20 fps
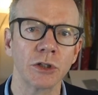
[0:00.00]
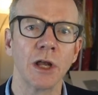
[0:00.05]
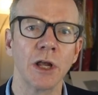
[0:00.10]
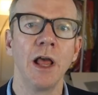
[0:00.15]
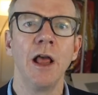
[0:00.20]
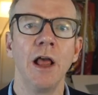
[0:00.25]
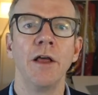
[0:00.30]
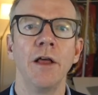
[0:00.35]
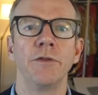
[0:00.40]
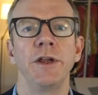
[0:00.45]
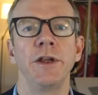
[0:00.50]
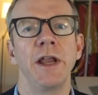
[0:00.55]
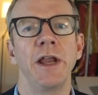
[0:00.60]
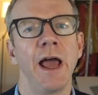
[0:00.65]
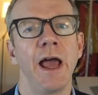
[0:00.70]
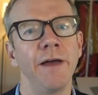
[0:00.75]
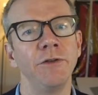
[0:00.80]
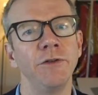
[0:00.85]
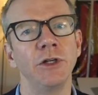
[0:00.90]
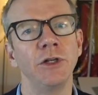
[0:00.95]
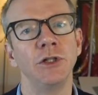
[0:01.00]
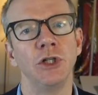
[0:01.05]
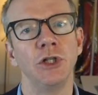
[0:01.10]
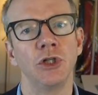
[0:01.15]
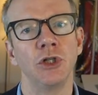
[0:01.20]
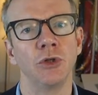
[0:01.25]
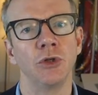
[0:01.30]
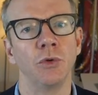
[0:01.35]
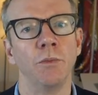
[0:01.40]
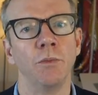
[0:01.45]
then having additional
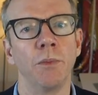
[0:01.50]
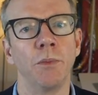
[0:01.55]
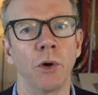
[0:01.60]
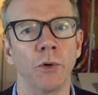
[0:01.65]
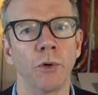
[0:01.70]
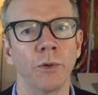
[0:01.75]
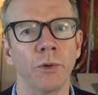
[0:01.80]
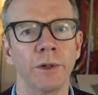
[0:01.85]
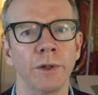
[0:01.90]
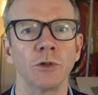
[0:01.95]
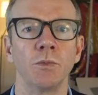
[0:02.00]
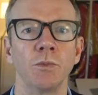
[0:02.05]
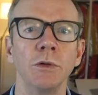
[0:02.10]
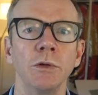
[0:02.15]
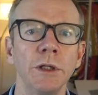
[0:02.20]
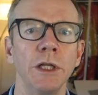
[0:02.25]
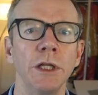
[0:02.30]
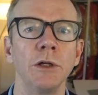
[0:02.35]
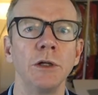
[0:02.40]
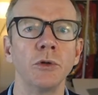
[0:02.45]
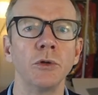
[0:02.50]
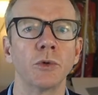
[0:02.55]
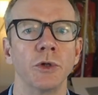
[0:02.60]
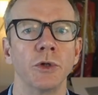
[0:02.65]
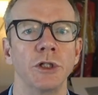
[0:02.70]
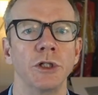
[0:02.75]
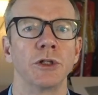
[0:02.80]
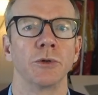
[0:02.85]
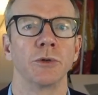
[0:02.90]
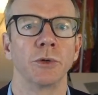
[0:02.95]
borrowings will increase the
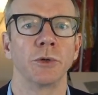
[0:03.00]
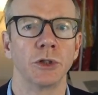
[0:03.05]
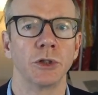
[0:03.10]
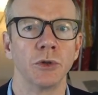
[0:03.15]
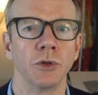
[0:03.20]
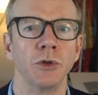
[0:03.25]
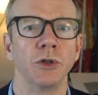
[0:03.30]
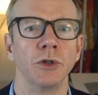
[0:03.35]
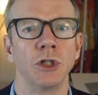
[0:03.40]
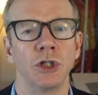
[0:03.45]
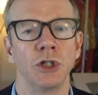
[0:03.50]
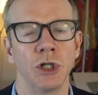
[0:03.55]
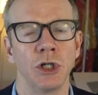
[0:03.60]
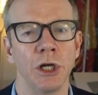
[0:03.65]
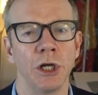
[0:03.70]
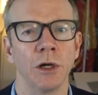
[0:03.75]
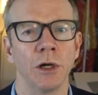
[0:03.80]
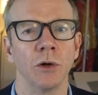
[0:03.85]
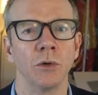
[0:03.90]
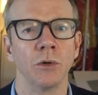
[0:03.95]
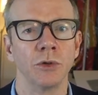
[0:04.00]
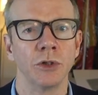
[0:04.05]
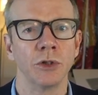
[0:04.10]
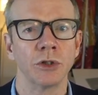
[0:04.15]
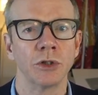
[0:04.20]
return to shareholders.